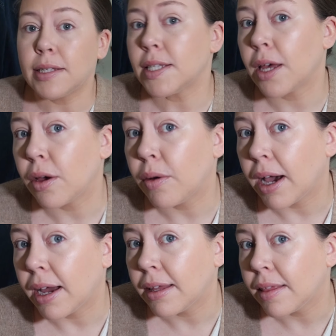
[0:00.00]
So
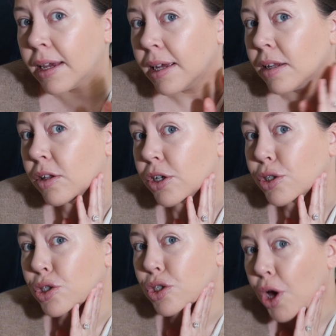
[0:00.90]
I think it looks
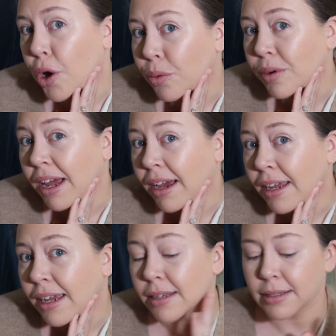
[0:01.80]
so
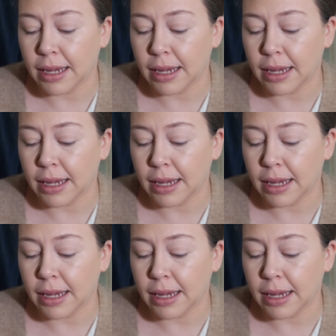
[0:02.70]
nice.